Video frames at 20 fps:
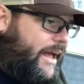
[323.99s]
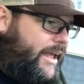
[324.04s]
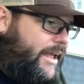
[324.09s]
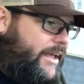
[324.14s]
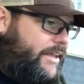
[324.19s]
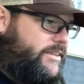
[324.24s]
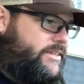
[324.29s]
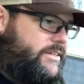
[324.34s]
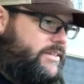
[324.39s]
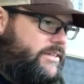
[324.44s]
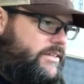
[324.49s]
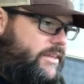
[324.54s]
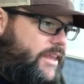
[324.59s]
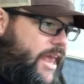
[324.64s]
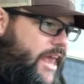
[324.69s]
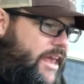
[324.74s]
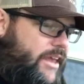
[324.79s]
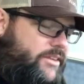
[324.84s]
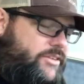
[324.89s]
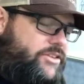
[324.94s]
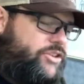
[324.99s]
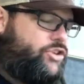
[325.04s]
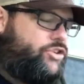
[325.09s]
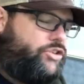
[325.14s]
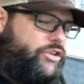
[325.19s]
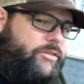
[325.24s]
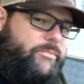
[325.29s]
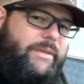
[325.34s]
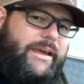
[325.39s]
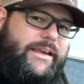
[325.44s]
it
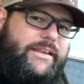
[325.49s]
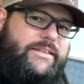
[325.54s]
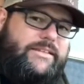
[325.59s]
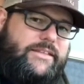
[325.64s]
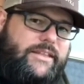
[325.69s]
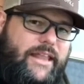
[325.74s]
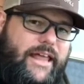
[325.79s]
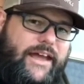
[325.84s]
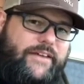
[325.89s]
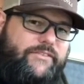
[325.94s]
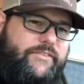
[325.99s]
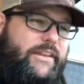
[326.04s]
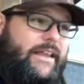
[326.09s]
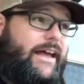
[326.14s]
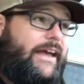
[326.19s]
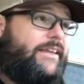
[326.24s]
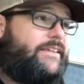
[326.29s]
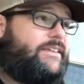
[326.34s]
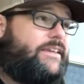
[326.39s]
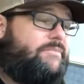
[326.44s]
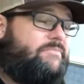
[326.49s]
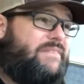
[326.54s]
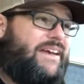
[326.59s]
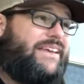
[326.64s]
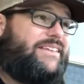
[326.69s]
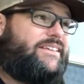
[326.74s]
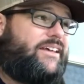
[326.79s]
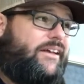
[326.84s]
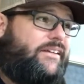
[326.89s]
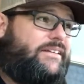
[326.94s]
sure makes life nice. It
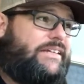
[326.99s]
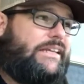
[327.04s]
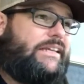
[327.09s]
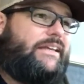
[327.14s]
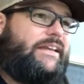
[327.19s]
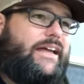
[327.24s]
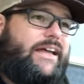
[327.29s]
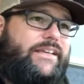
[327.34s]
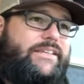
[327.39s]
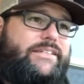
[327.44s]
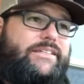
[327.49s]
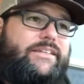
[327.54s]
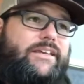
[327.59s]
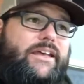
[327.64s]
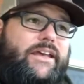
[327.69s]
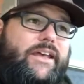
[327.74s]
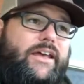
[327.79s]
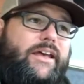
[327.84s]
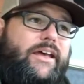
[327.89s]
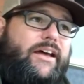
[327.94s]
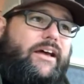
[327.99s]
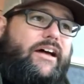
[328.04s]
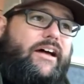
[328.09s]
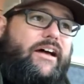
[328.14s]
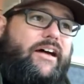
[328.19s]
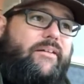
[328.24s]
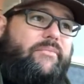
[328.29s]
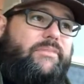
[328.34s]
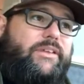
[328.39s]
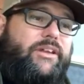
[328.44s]
makes hunting nice.
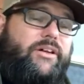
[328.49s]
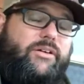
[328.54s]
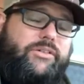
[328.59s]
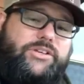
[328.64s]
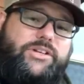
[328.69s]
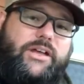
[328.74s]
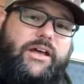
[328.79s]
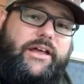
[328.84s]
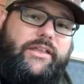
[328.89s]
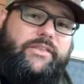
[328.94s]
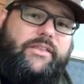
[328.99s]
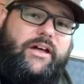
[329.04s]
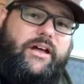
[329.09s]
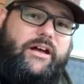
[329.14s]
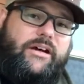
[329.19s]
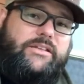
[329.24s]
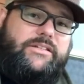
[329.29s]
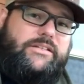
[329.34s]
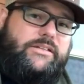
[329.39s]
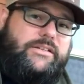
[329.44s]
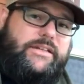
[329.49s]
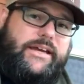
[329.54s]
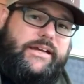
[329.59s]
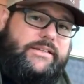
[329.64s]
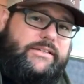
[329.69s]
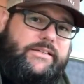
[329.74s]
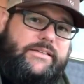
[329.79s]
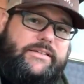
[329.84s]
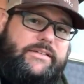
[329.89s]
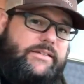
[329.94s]
You know, hunting the hogs in
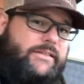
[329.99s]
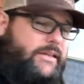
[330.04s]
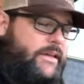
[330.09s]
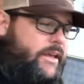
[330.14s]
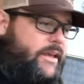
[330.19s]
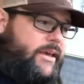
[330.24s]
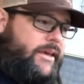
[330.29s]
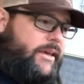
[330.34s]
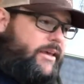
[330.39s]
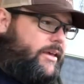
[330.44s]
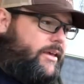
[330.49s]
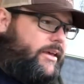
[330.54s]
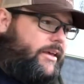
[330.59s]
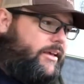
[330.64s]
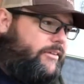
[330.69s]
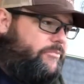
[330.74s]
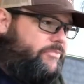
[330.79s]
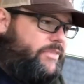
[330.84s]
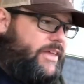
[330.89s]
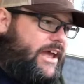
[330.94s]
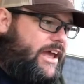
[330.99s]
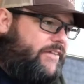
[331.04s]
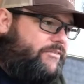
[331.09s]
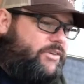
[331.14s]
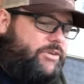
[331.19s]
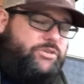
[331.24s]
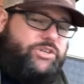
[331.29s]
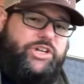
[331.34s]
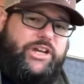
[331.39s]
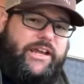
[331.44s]
Texas, they have
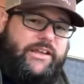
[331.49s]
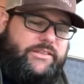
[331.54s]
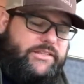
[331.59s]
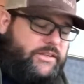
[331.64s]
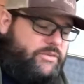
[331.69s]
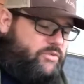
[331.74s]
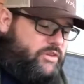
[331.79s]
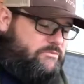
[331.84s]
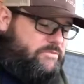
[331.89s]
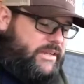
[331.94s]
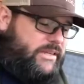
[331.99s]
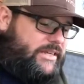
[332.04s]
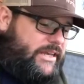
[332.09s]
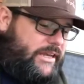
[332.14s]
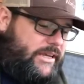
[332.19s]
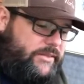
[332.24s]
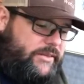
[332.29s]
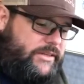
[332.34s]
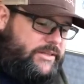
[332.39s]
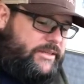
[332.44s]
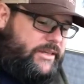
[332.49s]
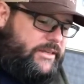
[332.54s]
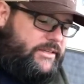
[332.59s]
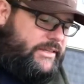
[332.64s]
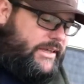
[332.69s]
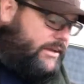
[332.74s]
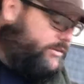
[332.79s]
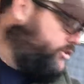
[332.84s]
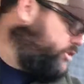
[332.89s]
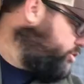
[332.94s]
no chance. And we've been taking these
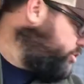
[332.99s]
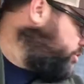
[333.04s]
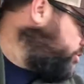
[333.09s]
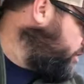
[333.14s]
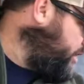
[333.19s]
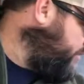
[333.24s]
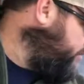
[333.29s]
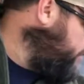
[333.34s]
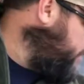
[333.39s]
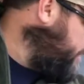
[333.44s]
things out just to try to